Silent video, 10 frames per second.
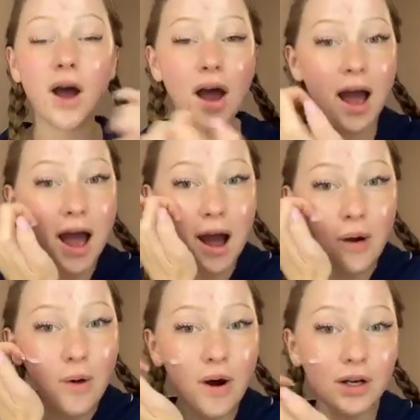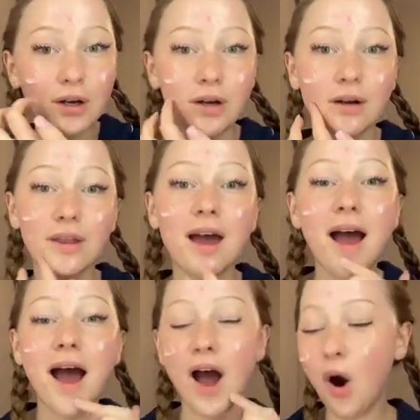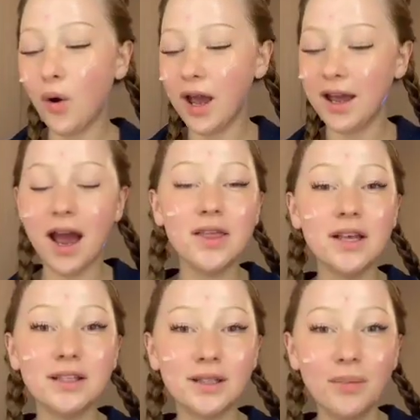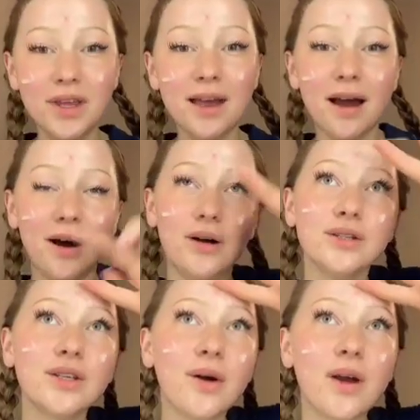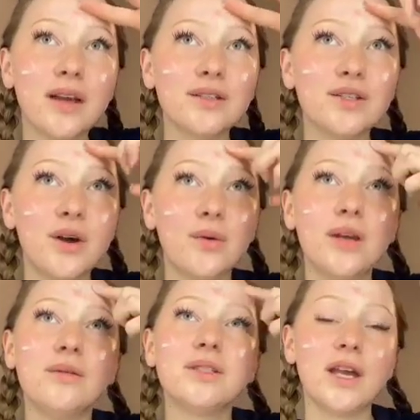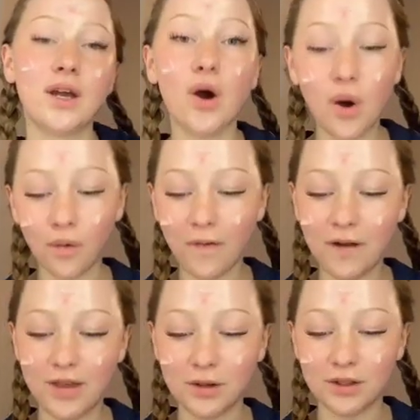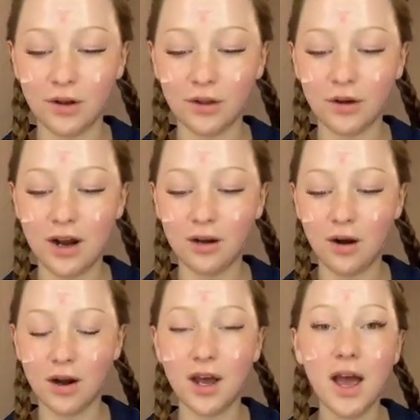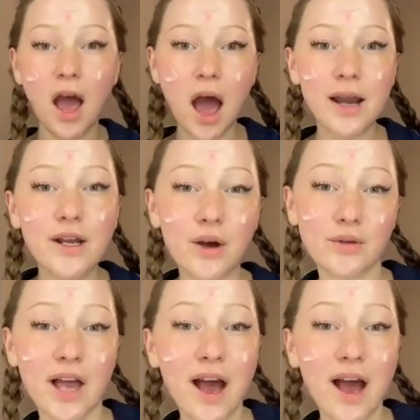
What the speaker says: How on earth? Okay, and then something else. Okay, so he was like, oh, 5,000 on the credit card. And he goes,